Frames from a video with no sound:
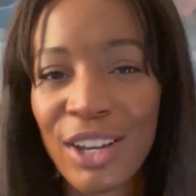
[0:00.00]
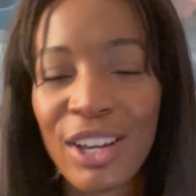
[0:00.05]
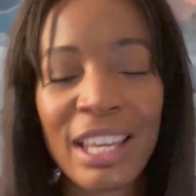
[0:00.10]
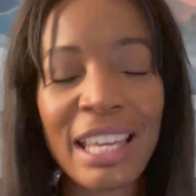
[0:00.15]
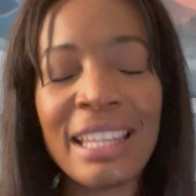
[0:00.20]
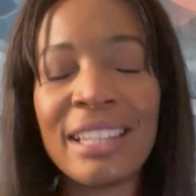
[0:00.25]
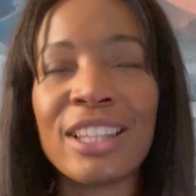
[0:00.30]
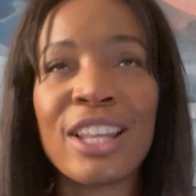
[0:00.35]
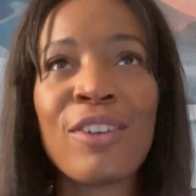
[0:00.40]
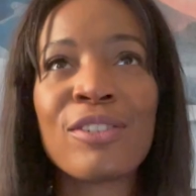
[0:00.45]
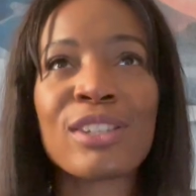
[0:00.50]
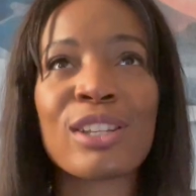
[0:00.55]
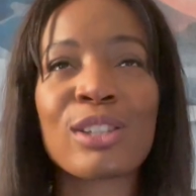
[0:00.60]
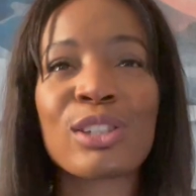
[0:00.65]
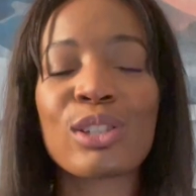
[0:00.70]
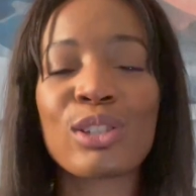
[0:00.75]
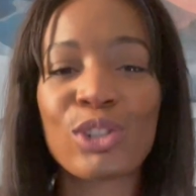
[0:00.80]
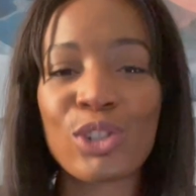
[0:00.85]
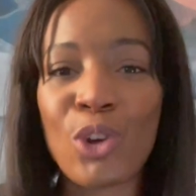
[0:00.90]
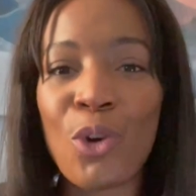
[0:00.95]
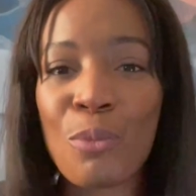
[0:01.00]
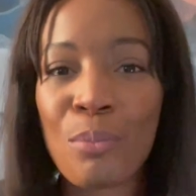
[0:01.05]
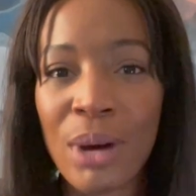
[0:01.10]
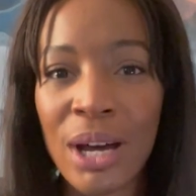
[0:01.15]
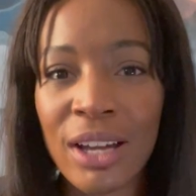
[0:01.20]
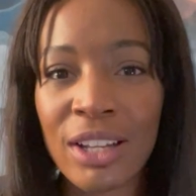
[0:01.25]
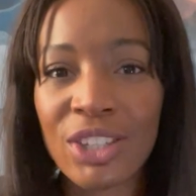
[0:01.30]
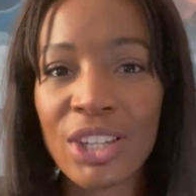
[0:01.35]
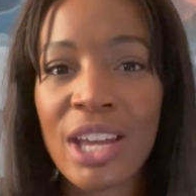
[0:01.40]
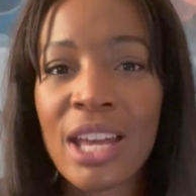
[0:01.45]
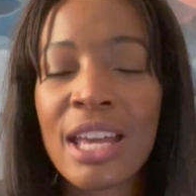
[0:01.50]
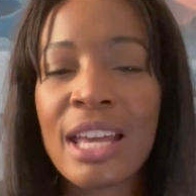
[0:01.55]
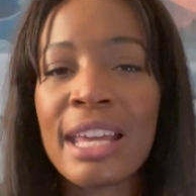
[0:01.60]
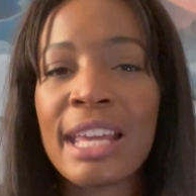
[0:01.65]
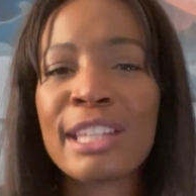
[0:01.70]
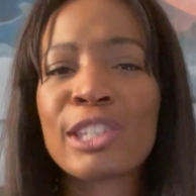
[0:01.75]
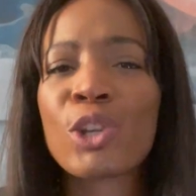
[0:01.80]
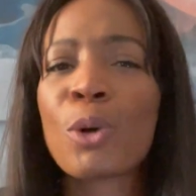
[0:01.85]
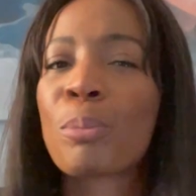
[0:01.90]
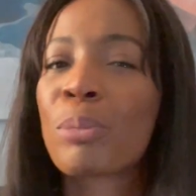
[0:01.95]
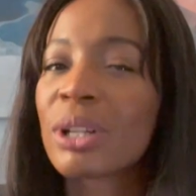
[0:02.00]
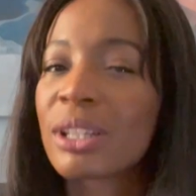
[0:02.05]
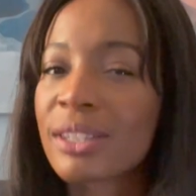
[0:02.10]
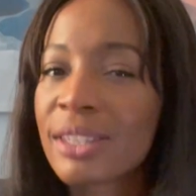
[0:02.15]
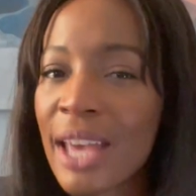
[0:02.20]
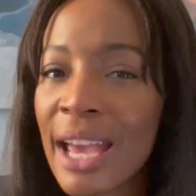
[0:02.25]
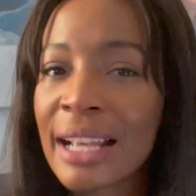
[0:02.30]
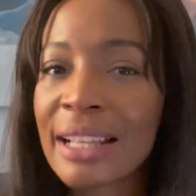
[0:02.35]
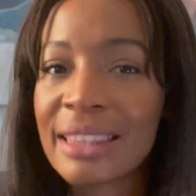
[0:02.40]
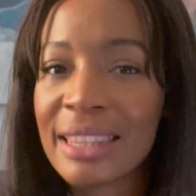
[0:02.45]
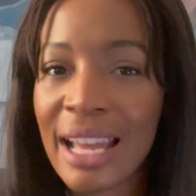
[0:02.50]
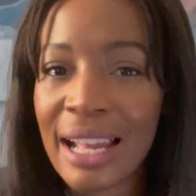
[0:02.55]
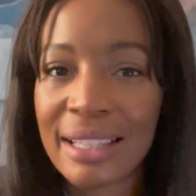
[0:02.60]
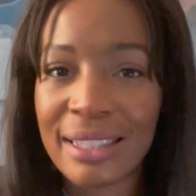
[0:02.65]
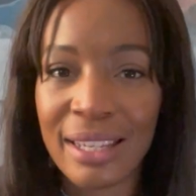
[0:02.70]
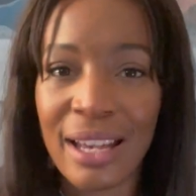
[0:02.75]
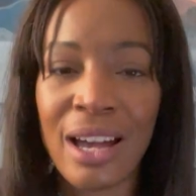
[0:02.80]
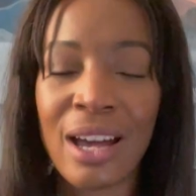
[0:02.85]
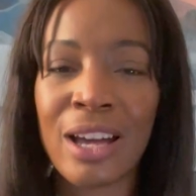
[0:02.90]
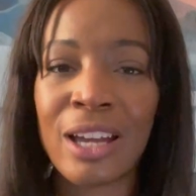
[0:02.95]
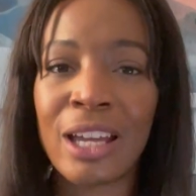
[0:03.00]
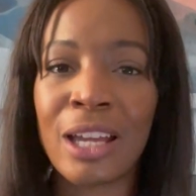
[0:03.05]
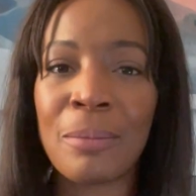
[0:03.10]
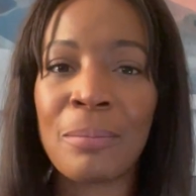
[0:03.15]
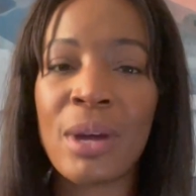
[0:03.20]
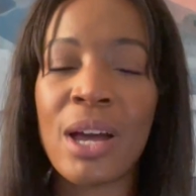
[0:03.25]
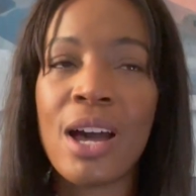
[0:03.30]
He loves us so much. And so protect that time